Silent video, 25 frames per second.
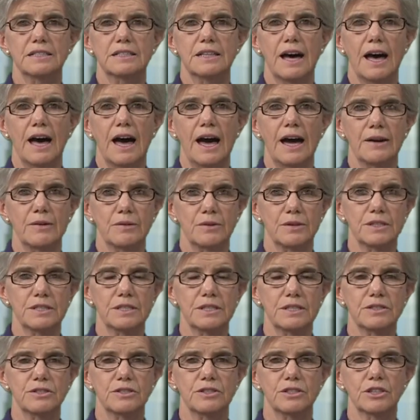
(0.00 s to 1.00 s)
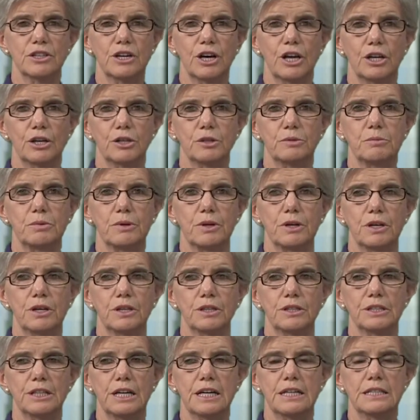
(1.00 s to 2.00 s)
The iris is the colored
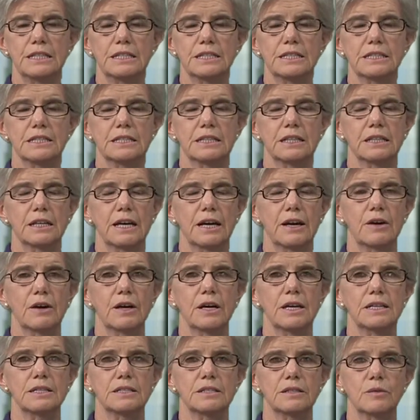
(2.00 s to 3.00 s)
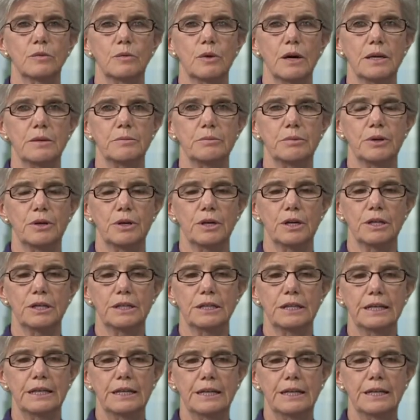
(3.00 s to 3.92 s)
part, and the sclera is the white part.